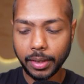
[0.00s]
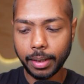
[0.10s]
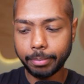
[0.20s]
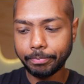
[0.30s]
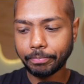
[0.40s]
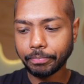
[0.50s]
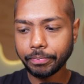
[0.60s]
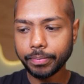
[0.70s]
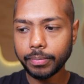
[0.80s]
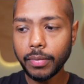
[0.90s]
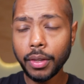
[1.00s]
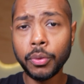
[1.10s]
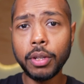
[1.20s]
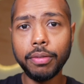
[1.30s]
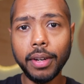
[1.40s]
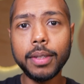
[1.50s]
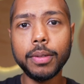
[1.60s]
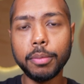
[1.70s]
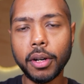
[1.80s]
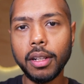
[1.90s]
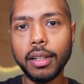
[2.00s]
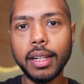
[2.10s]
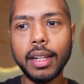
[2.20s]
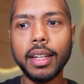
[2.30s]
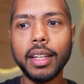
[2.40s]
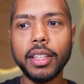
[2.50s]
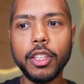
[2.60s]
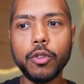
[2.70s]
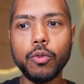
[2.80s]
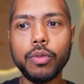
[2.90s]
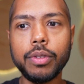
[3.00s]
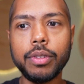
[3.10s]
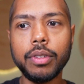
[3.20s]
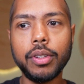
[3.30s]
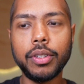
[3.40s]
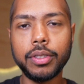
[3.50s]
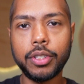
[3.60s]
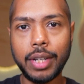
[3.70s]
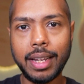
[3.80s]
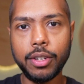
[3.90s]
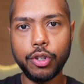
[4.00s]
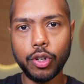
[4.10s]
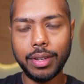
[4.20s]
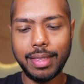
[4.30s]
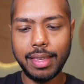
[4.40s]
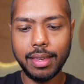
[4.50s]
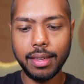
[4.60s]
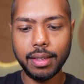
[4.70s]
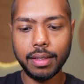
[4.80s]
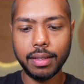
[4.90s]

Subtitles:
When you fine tune a model, you change the